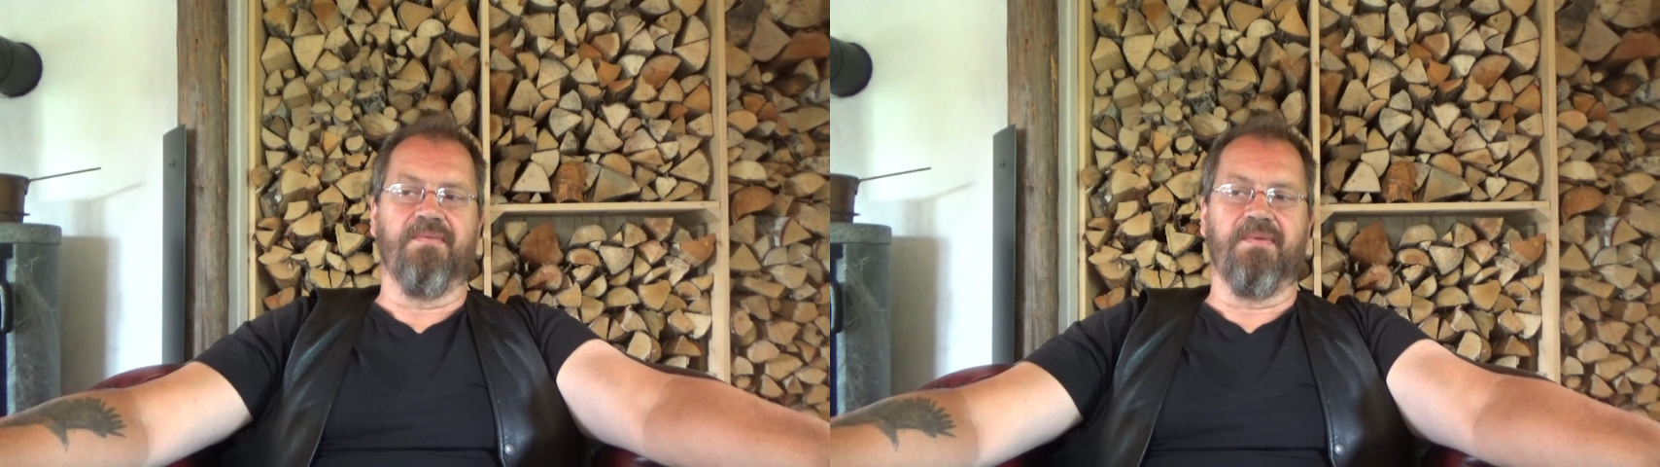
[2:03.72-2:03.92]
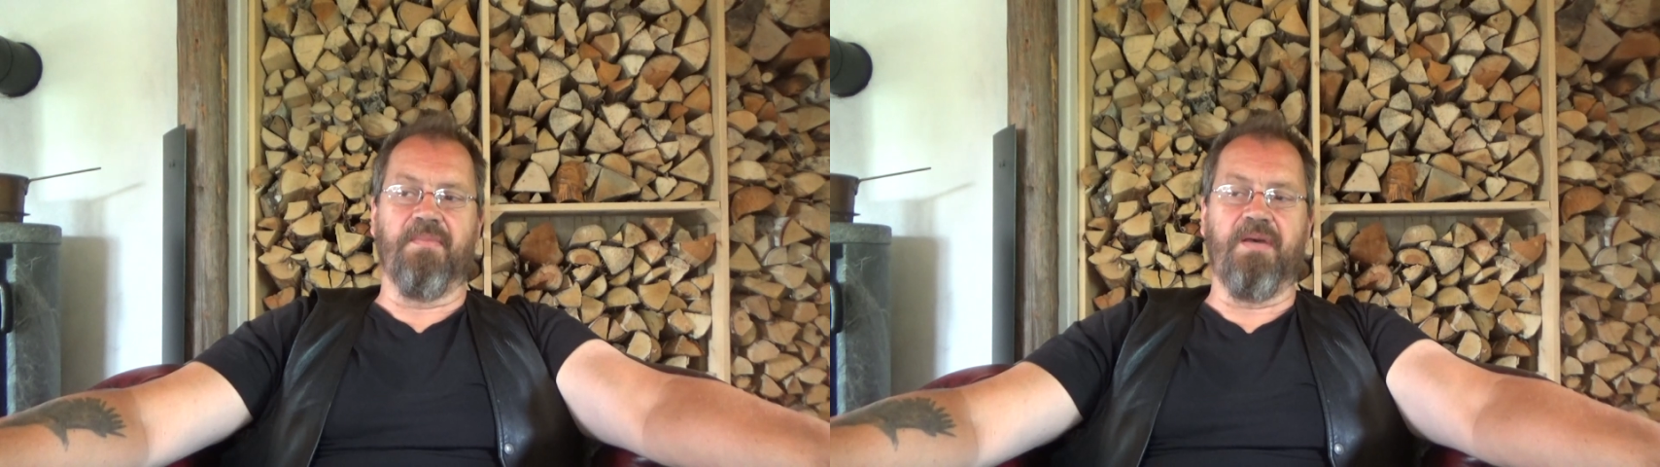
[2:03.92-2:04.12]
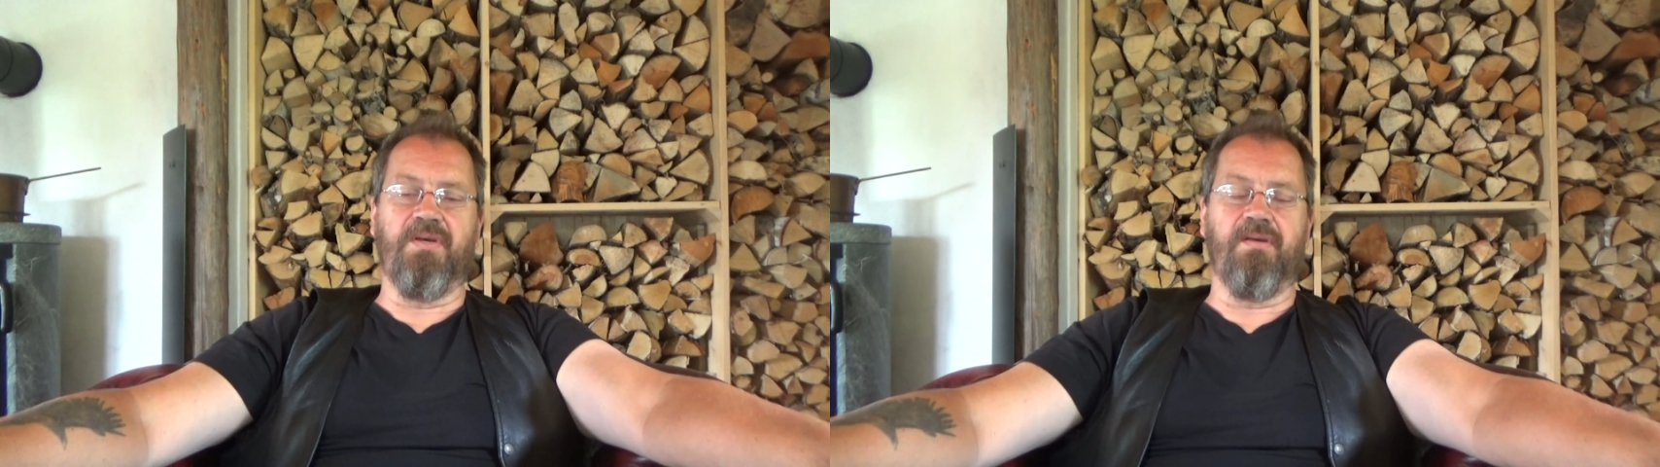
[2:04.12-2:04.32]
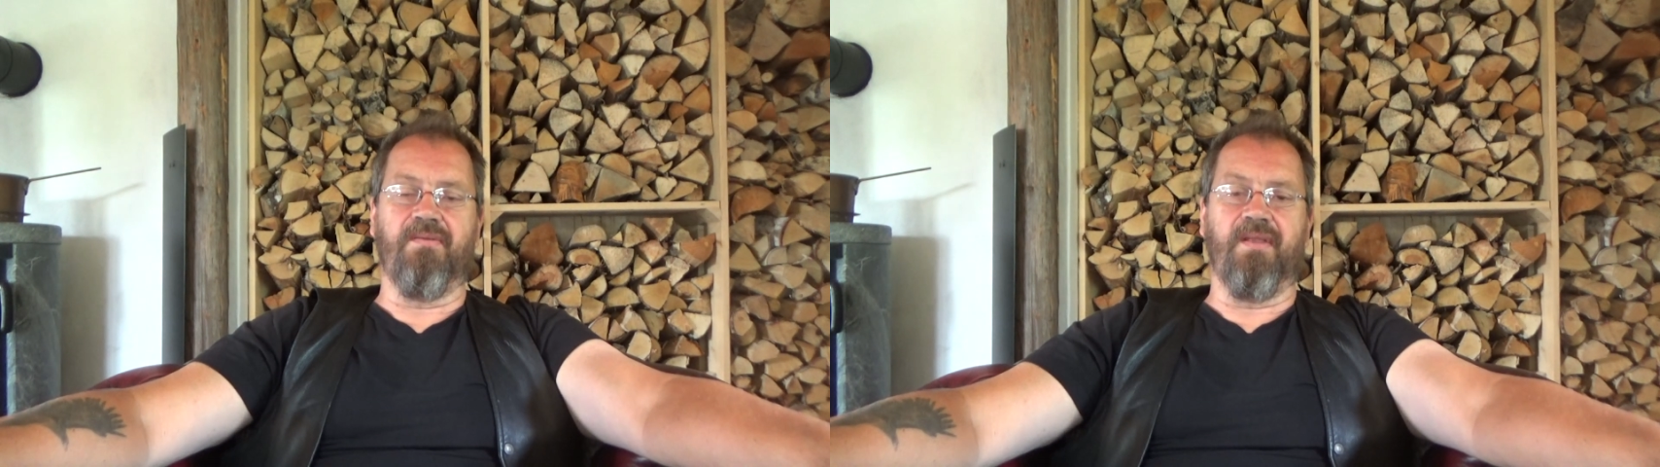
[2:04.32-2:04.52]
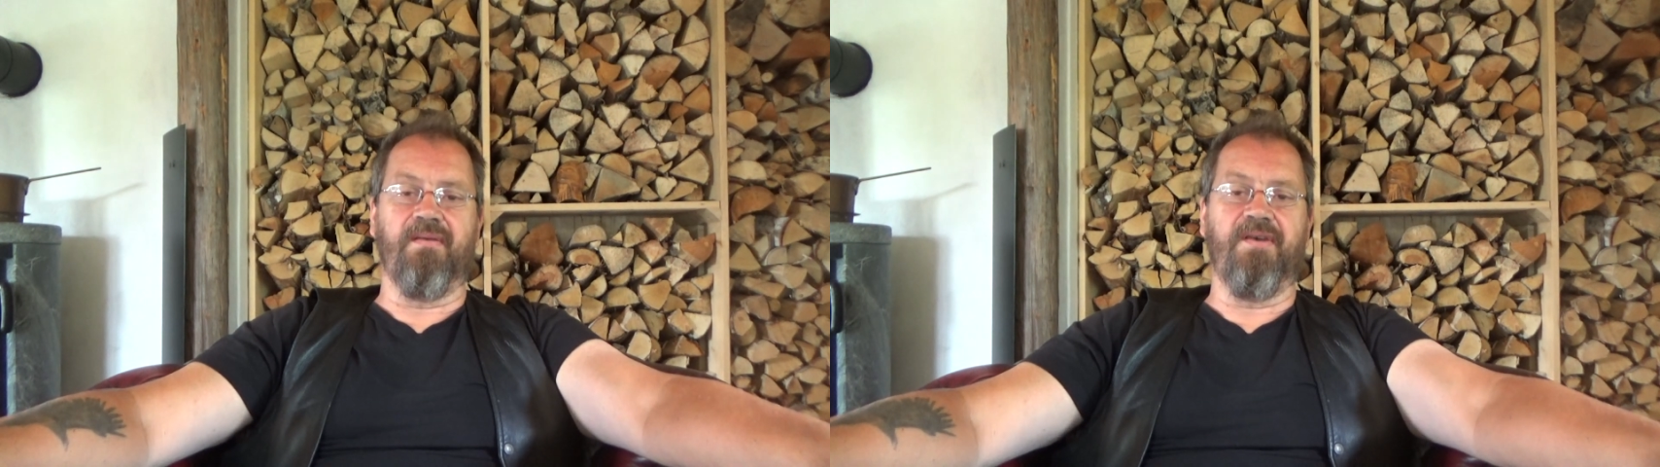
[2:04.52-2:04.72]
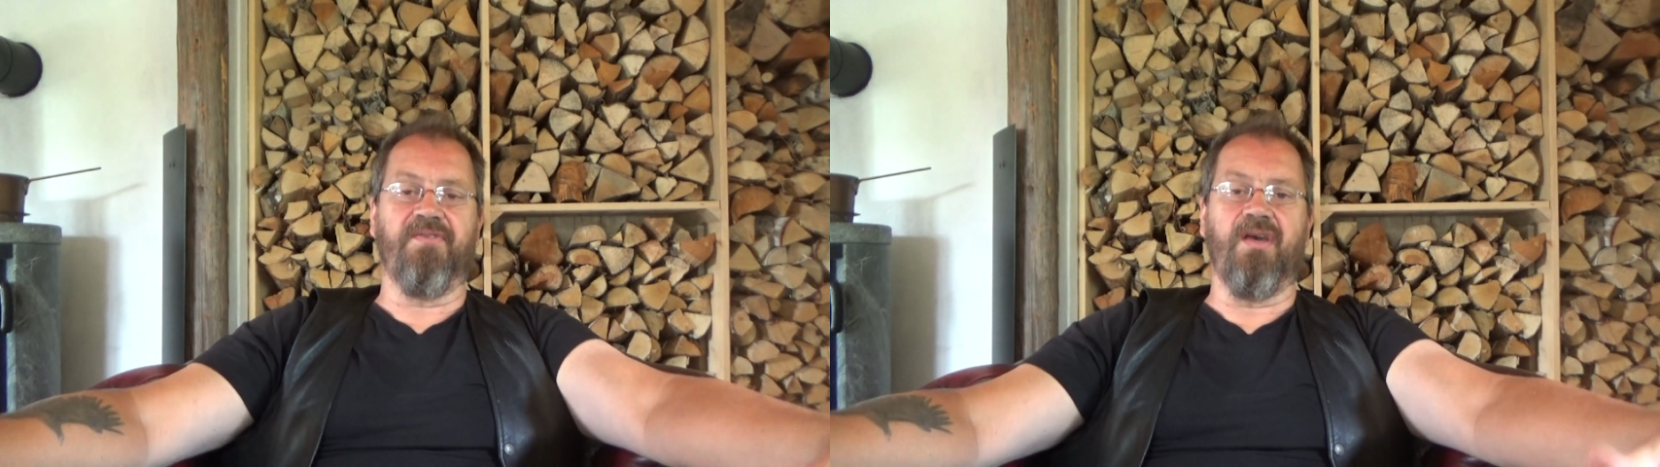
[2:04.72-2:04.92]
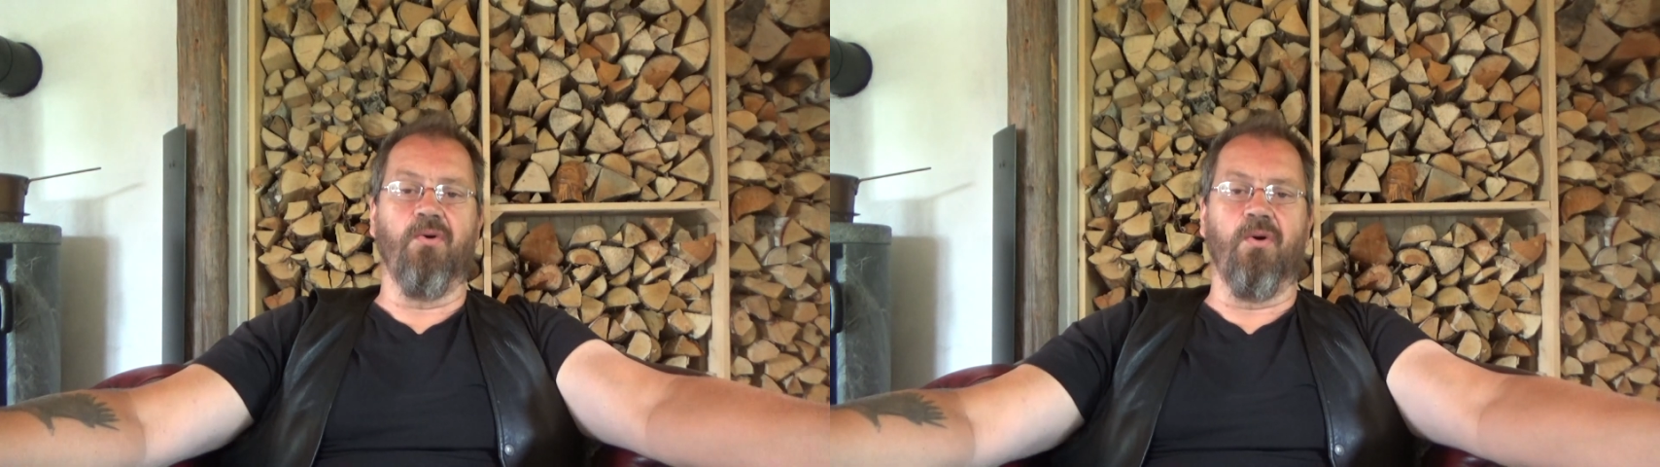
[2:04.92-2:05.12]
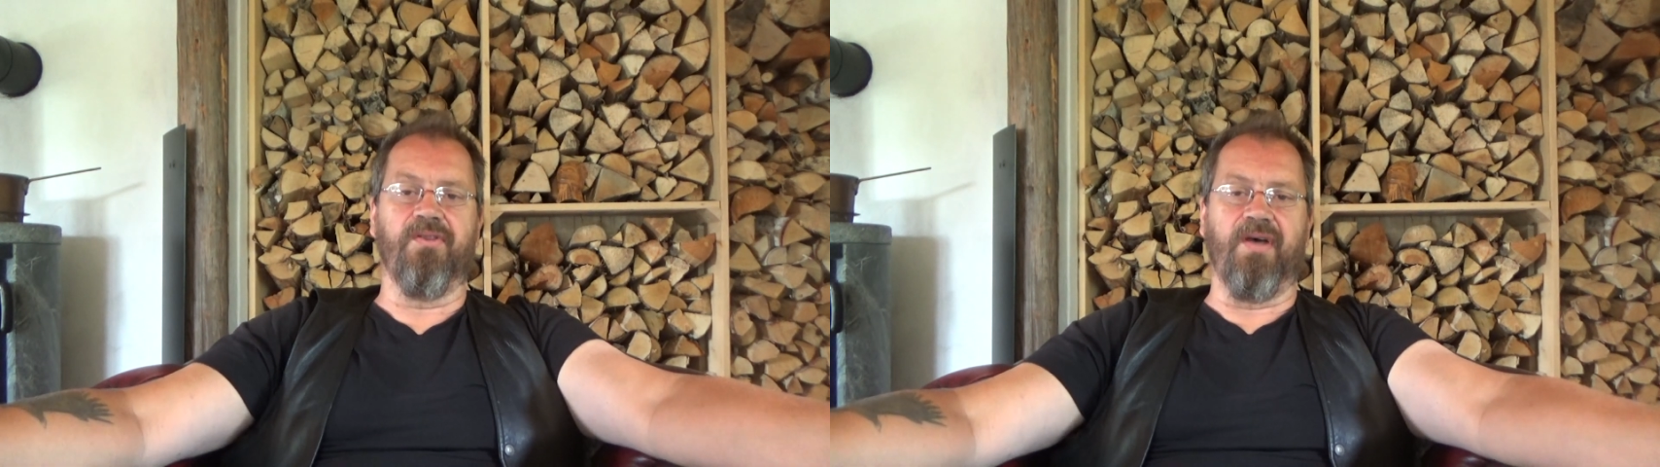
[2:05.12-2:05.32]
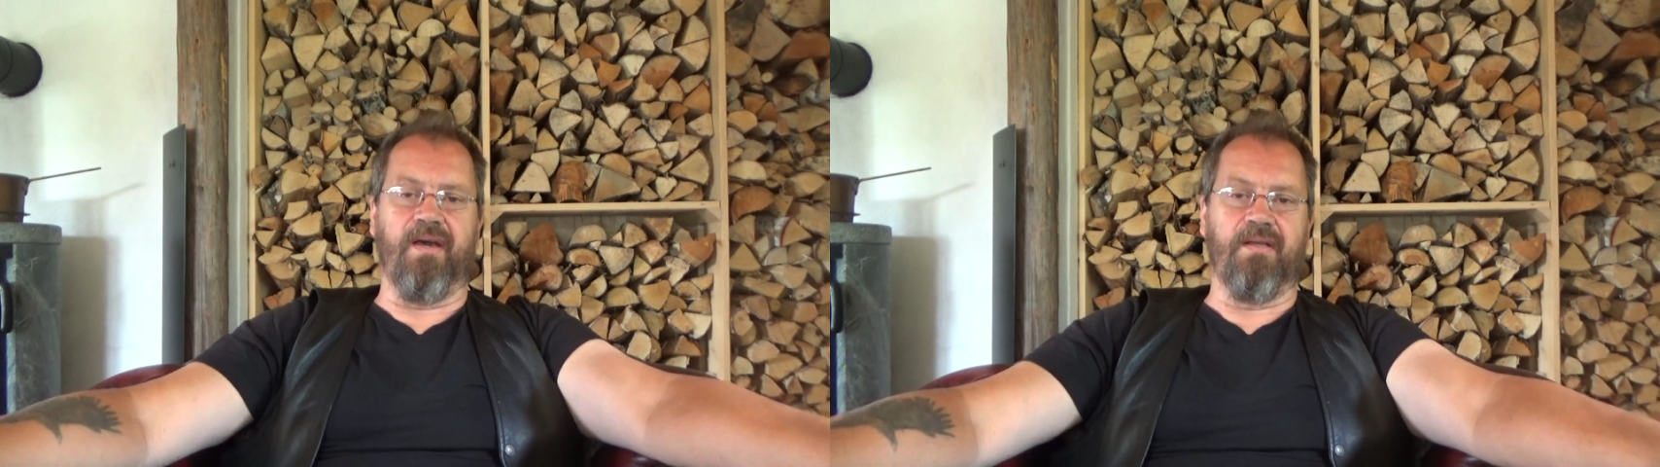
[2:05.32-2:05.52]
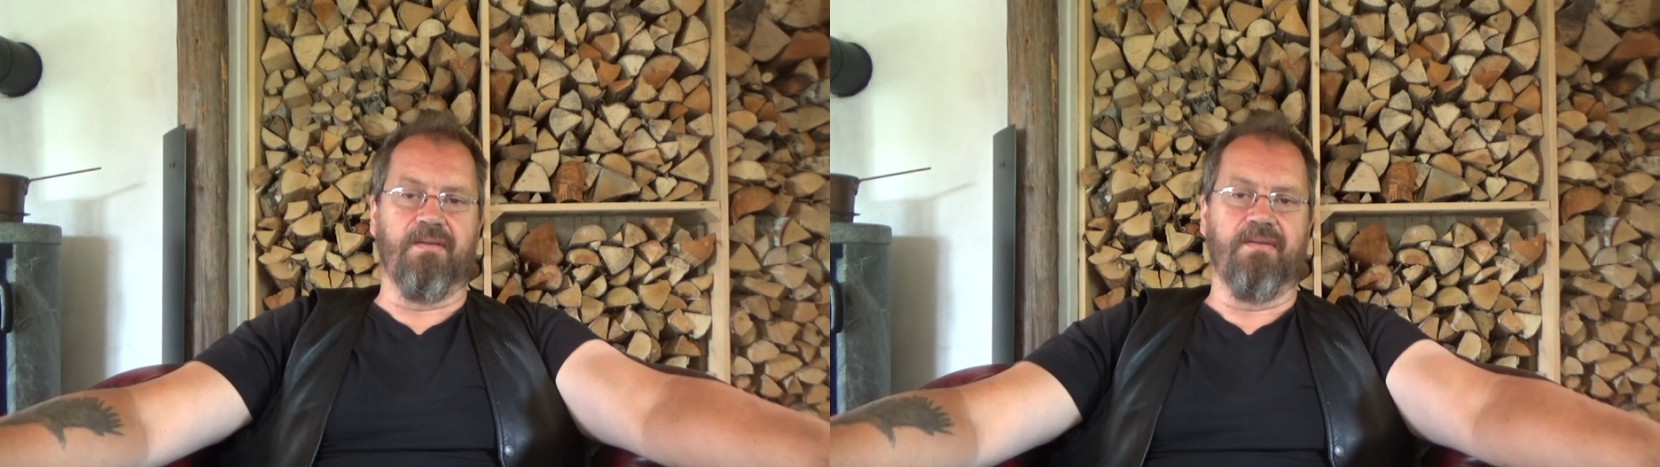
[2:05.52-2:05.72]
Maybe if they all
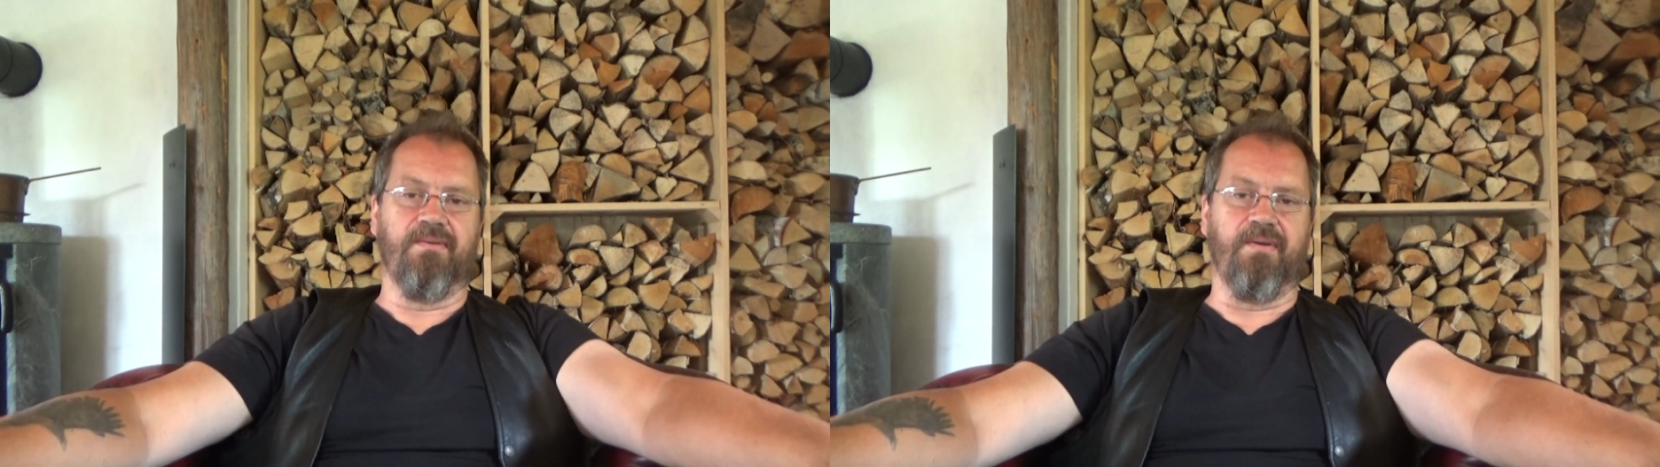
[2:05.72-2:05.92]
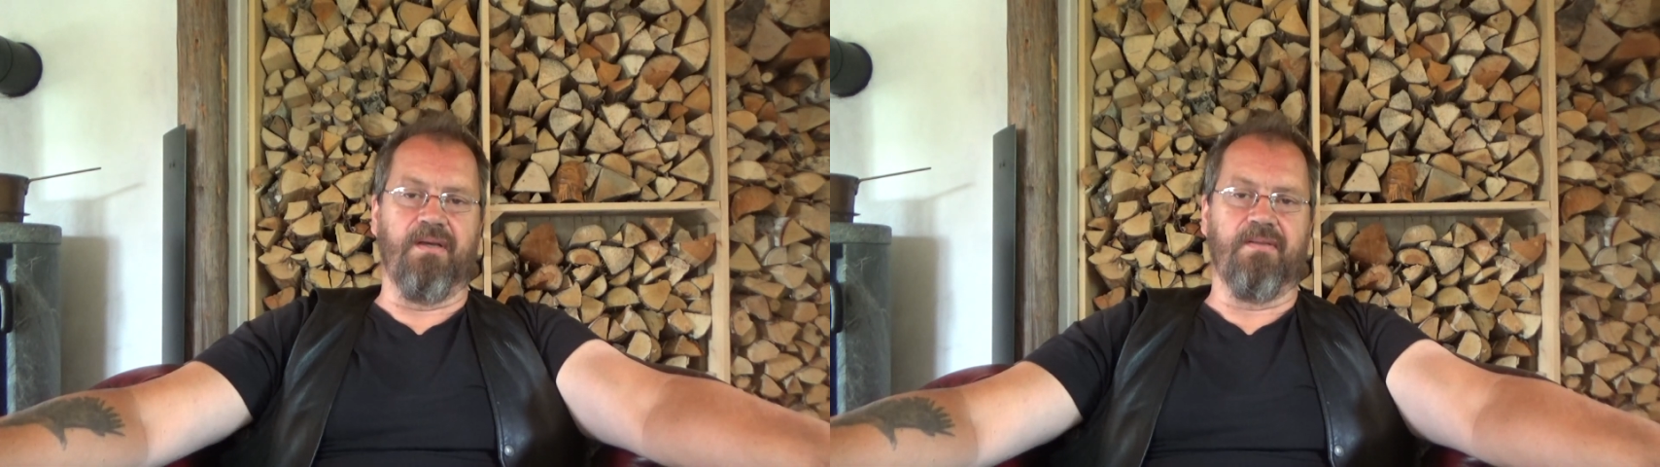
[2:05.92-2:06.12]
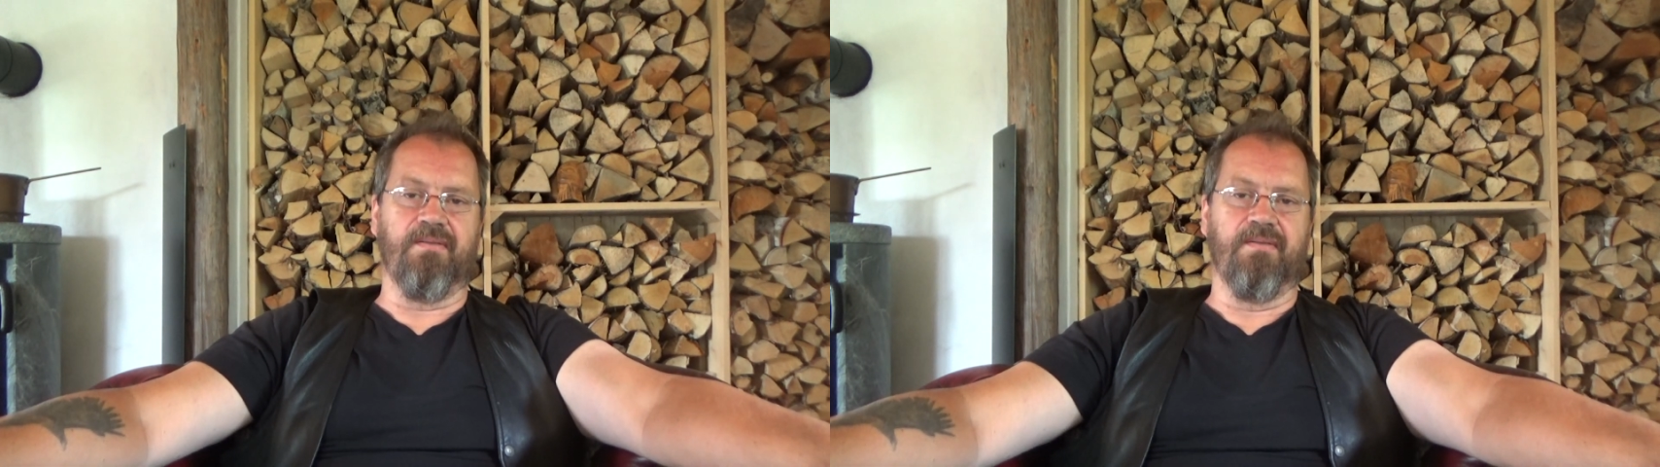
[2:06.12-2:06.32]
died, right?